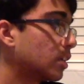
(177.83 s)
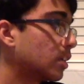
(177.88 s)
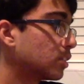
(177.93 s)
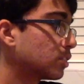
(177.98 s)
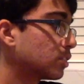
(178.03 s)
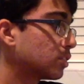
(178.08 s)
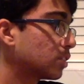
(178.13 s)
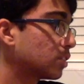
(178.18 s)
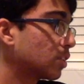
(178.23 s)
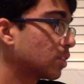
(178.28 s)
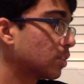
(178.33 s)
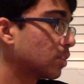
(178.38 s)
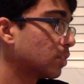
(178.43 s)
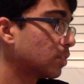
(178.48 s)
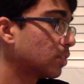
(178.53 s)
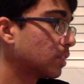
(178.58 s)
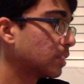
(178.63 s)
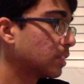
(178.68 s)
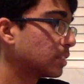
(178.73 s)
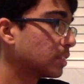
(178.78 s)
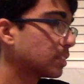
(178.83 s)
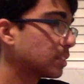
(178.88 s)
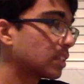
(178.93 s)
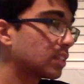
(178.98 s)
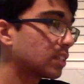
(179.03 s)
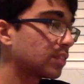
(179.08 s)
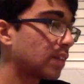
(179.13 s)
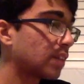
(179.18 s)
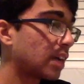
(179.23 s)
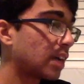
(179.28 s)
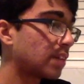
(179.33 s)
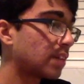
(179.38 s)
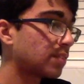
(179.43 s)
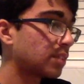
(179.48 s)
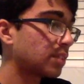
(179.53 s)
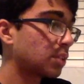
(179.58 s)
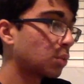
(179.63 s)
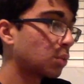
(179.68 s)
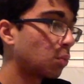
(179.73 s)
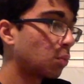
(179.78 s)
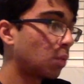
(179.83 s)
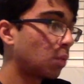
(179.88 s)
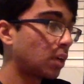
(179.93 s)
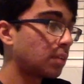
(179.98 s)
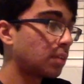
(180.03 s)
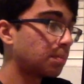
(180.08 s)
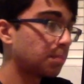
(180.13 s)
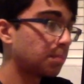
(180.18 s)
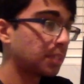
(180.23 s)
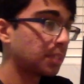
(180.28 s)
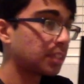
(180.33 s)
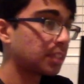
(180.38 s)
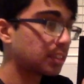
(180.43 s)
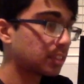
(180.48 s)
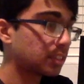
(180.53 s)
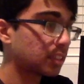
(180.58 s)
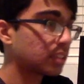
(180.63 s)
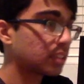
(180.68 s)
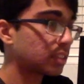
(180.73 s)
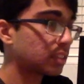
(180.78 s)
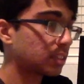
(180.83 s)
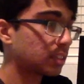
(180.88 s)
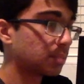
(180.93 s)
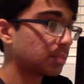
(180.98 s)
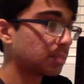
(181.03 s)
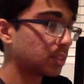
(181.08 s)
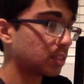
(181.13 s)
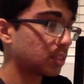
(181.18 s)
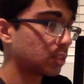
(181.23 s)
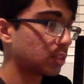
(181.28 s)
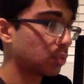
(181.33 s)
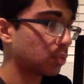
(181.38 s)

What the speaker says: So instead of having one big system, such as